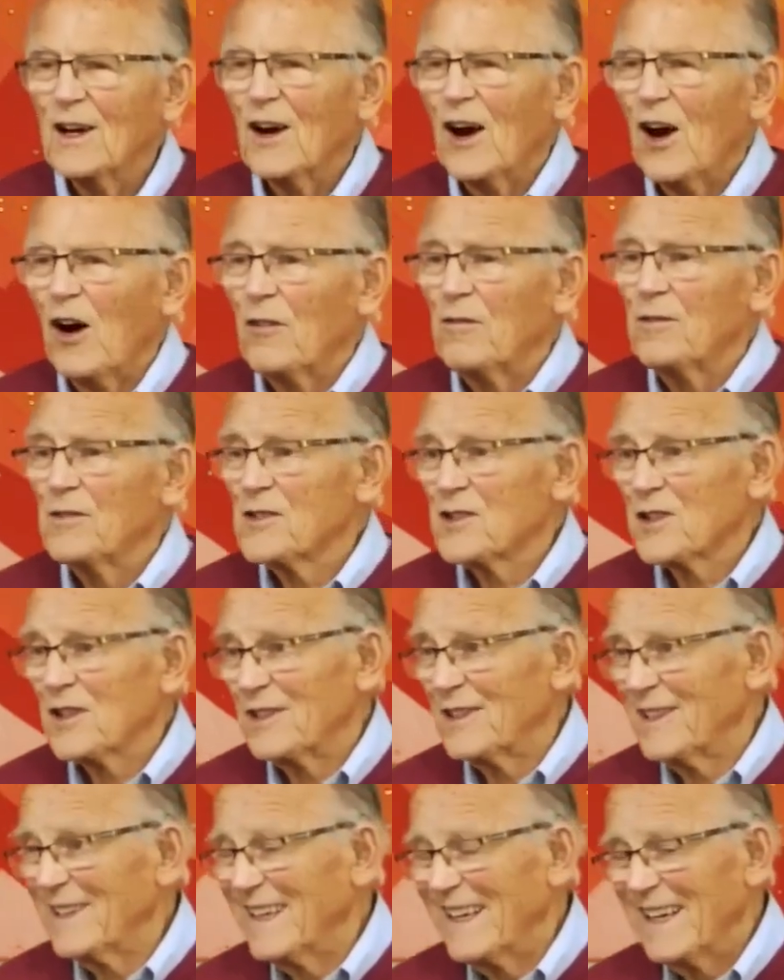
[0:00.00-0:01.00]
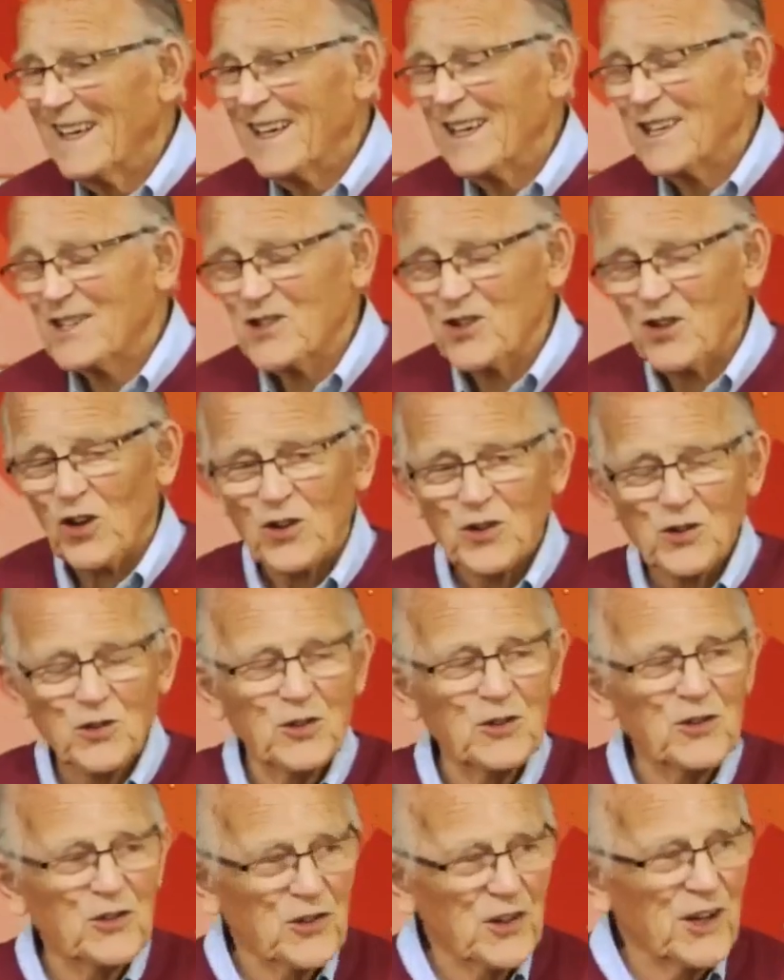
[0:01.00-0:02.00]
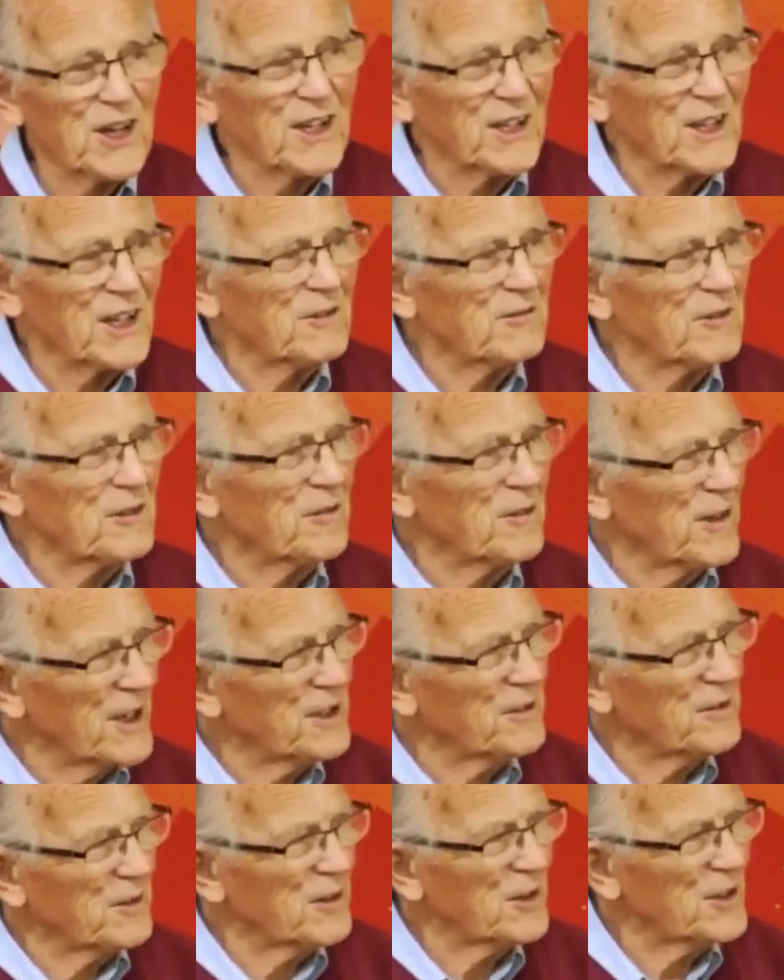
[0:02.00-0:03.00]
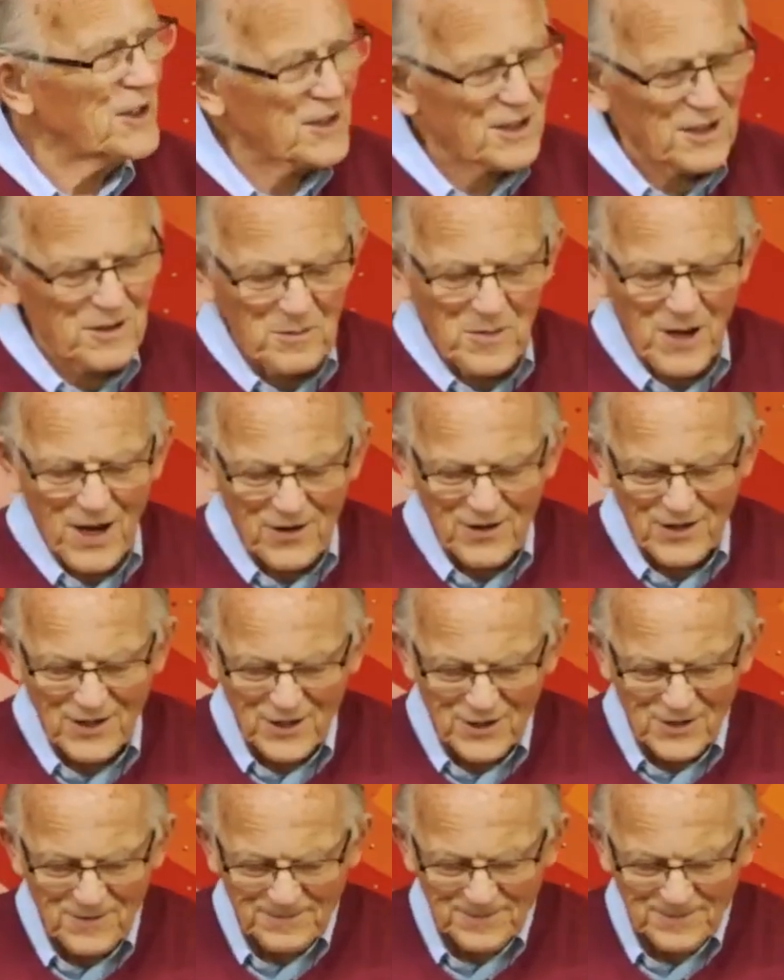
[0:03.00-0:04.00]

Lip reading: obviously is not good training for faithfulness in marriage.